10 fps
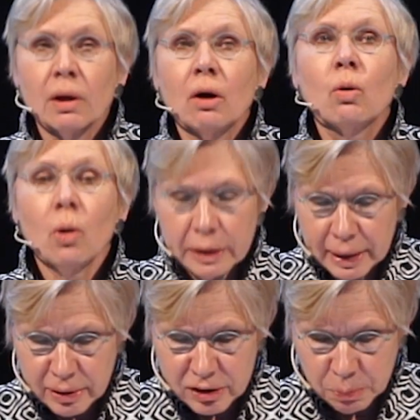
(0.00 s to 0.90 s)

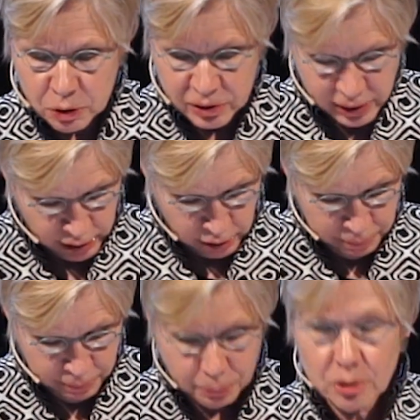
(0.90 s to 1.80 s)
Cornell's museum
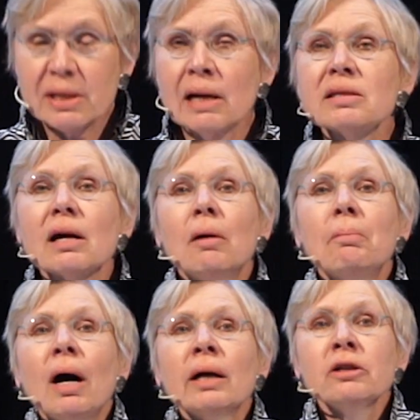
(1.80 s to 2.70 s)
presents a
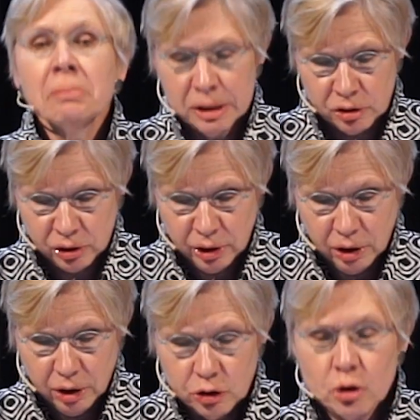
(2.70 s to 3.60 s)
monument
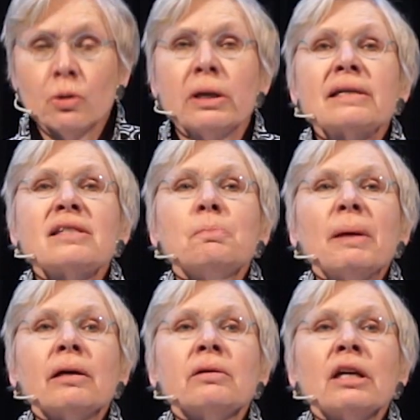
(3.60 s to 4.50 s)
to an
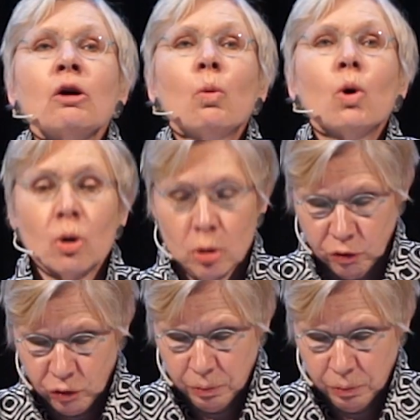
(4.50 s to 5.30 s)
expanding world,